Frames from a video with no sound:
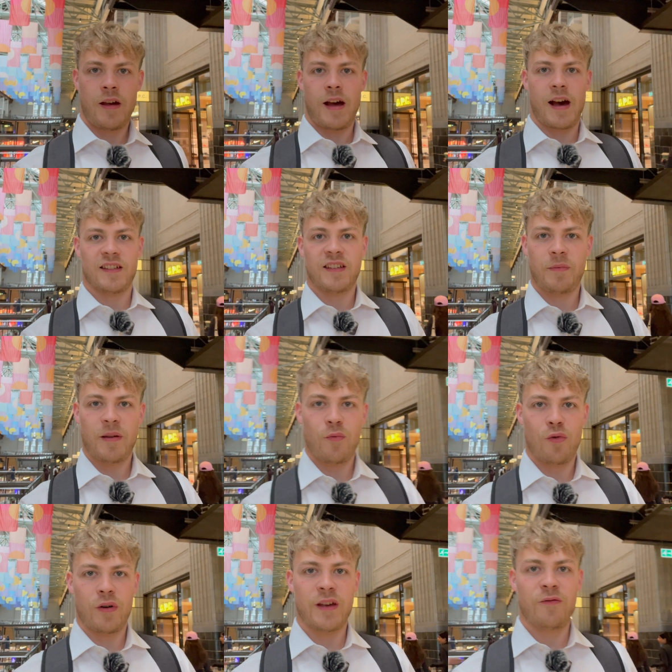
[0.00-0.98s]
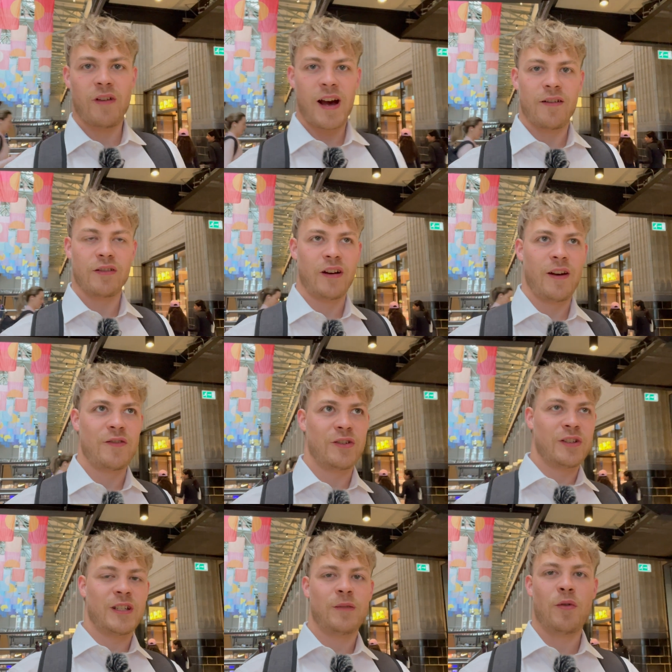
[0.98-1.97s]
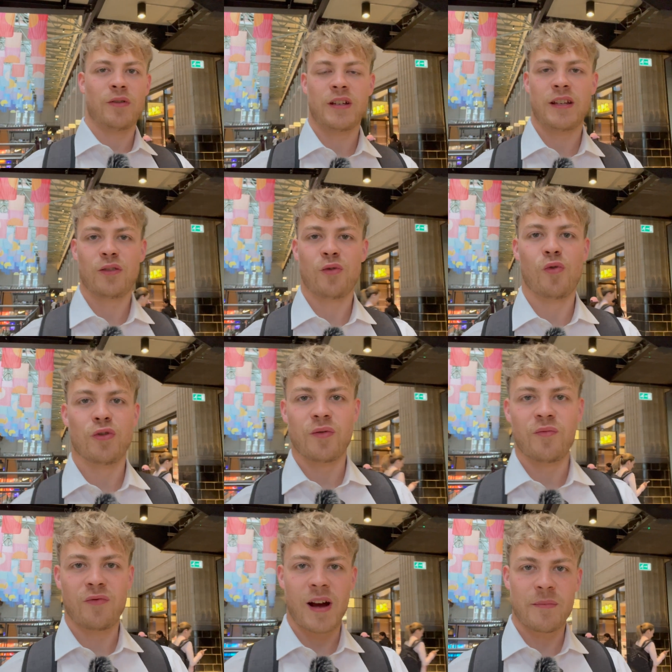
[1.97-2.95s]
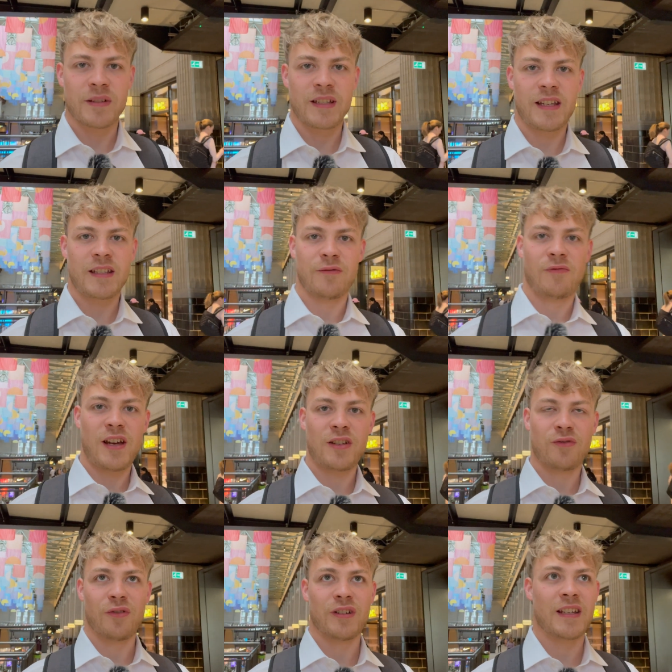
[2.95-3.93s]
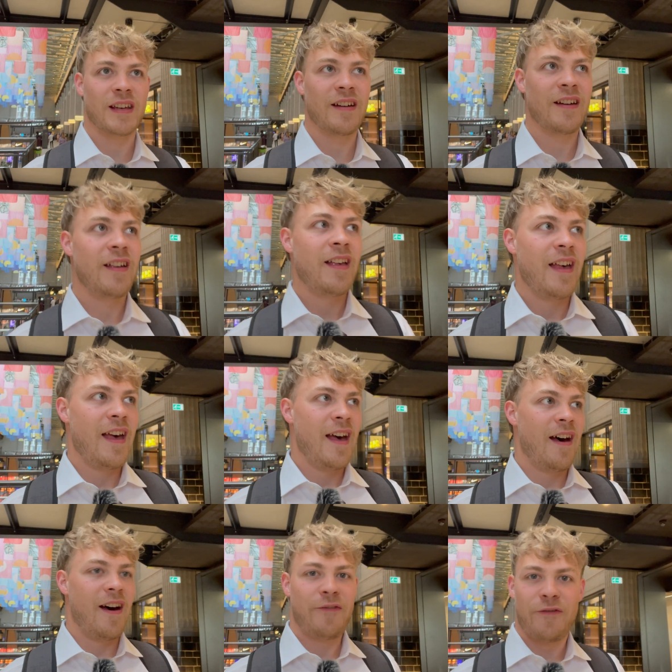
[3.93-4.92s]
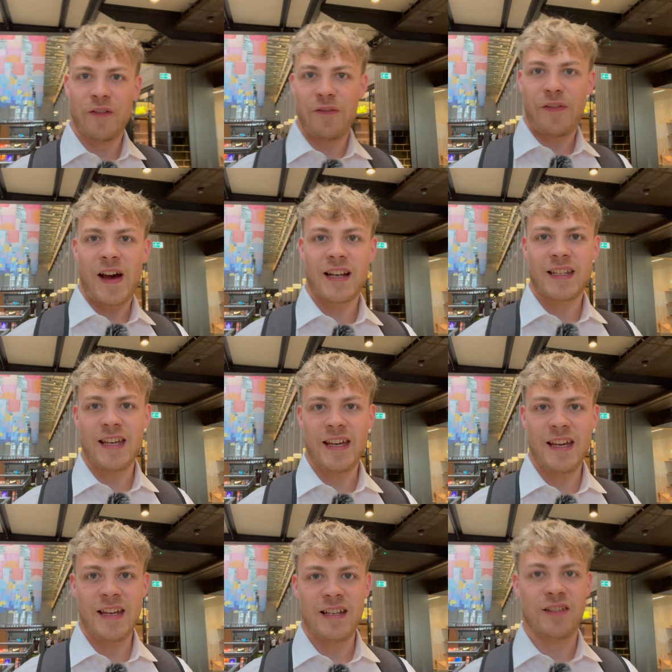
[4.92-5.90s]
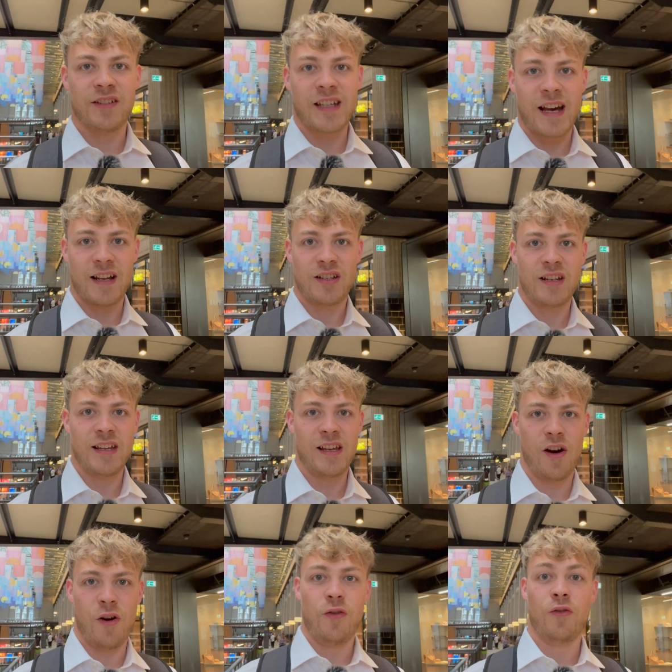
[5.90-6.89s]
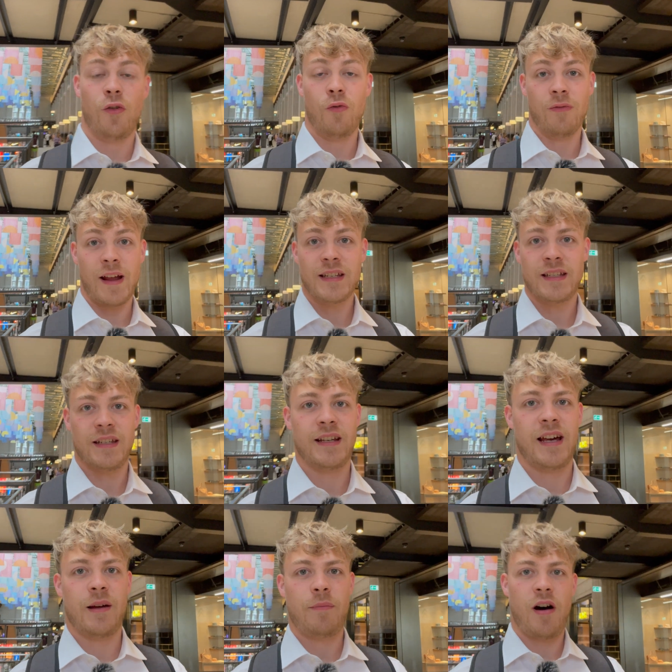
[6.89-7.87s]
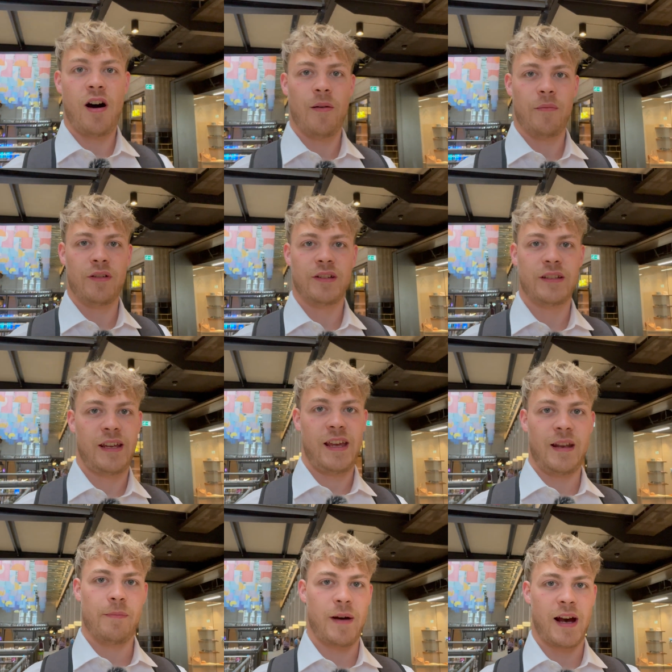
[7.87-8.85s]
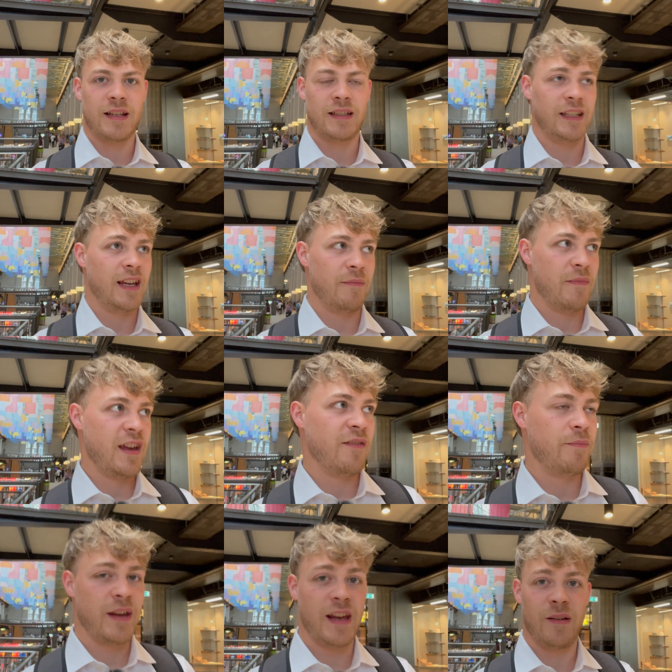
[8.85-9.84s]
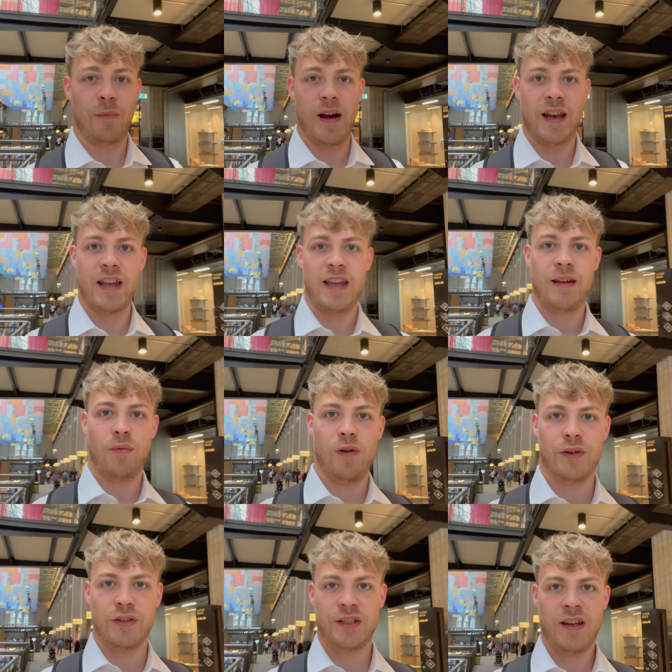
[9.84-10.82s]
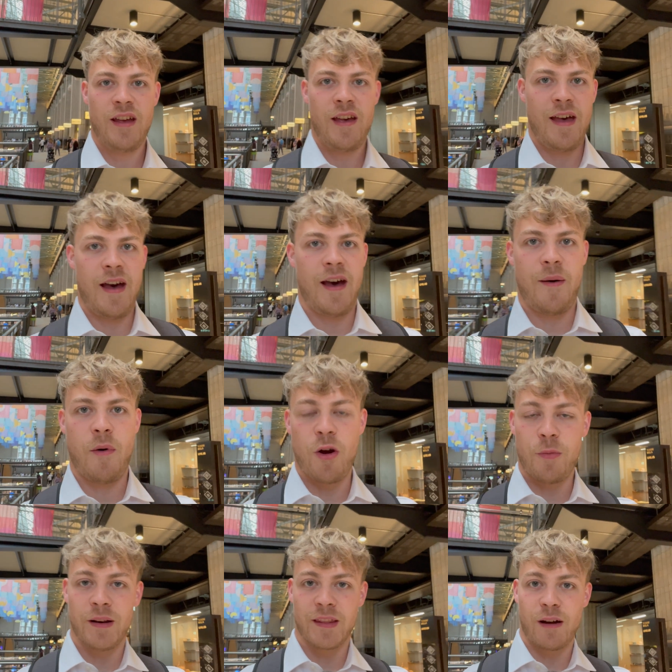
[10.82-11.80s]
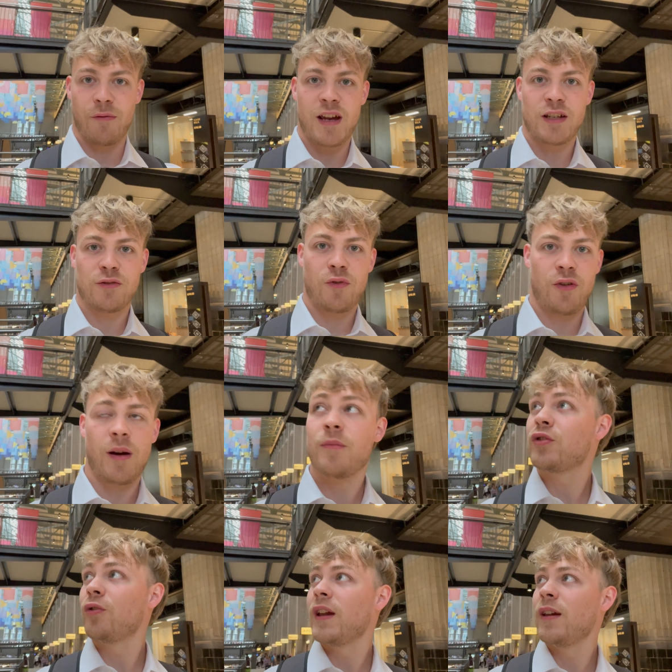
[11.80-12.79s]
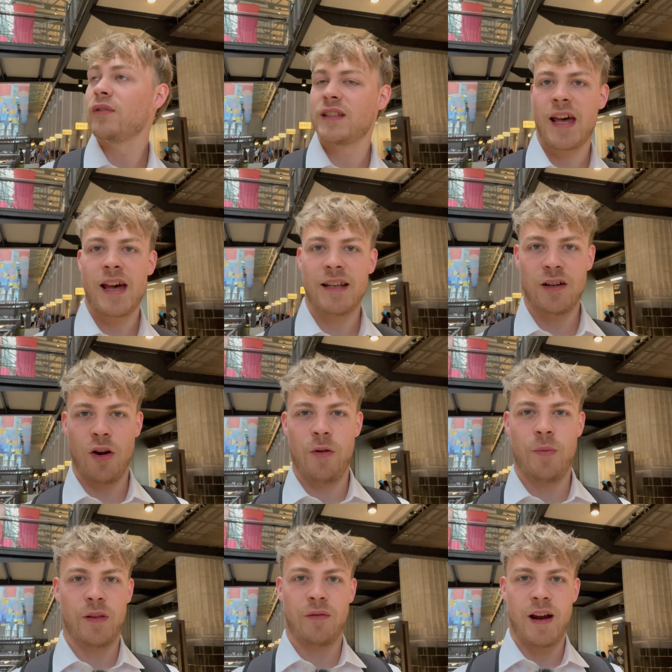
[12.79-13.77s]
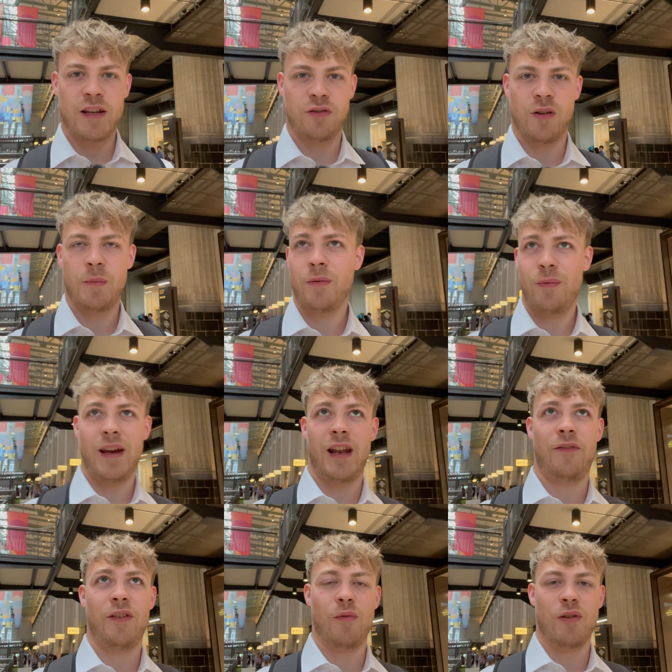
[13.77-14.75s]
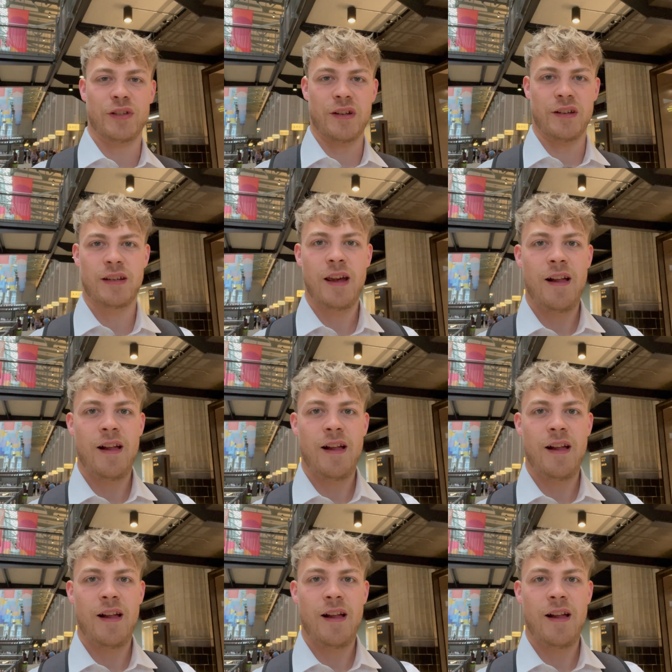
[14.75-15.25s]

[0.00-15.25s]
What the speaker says: As I've been walking around, I've just spotted Gordon Ramsay's restaurant here. Fun fact, he does actually own or rented an apartment in Battersea. It may have been when he was opening that restaurant. I'm sure he was there to open the restaurant. It'd be weird if he wasn't.